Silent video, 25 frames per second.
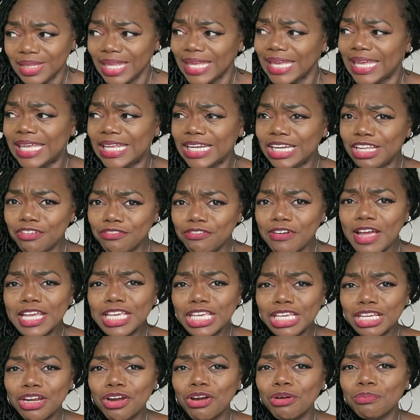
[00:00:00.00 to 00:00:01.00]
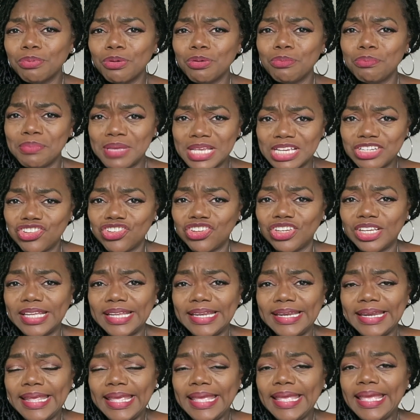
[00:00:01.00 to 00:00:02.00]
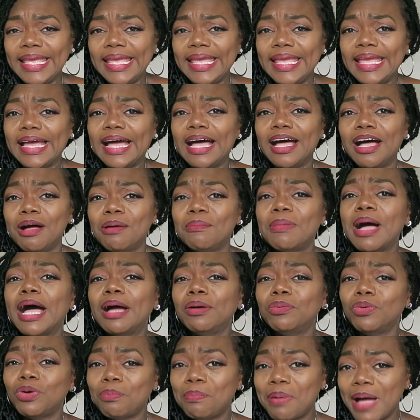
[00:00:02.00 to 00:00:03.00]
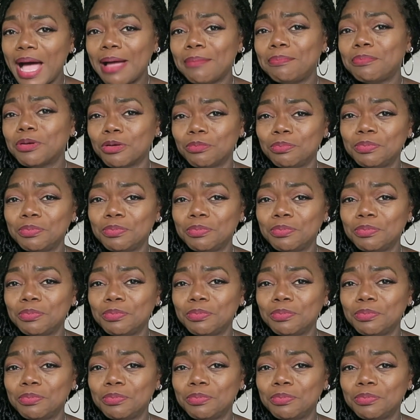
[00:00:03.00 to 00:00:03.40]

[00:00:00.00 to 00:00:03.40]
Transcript: And if I get her permission, I will pop her